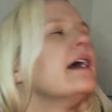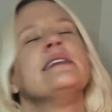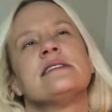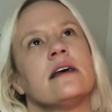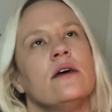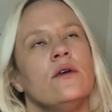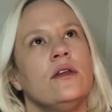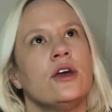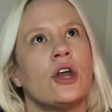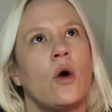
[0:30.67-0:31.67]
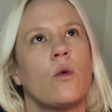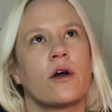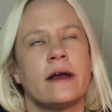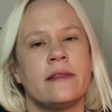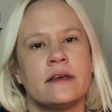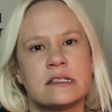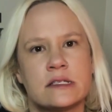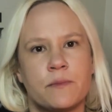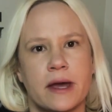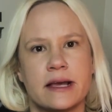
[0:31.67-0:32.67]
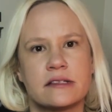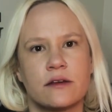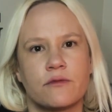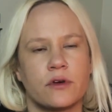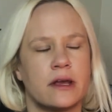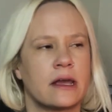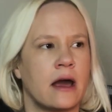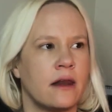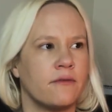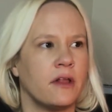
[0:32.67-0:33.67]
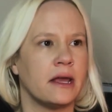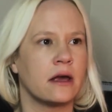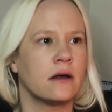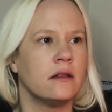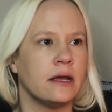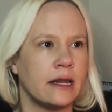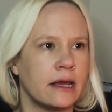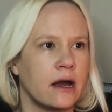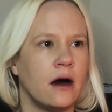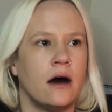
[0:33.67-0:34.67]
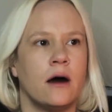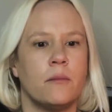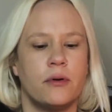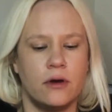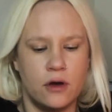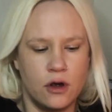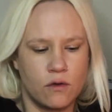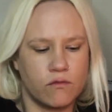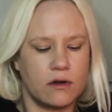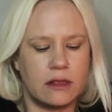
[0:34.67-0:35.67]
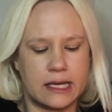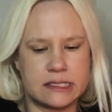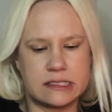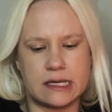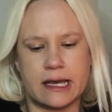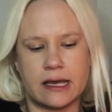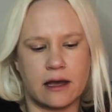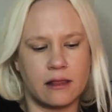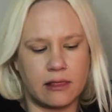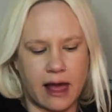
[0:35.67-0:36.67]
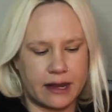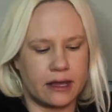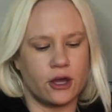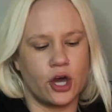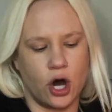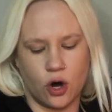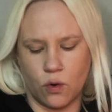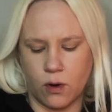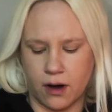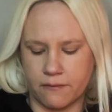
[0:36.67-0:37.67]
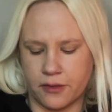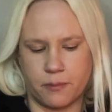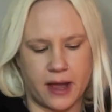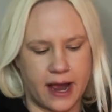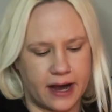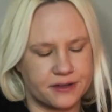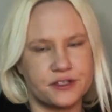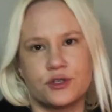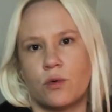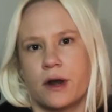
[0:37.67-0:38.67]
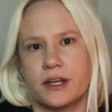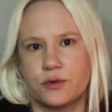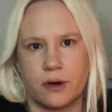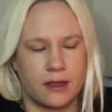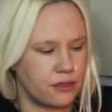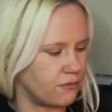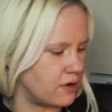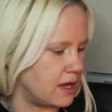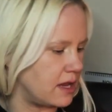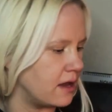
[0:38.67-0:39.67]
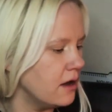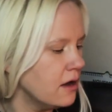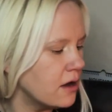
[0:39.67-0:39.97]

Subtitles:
It's, you know, we're in this space of really kind of like cleaning up, releasing, letting go of the past, 2023,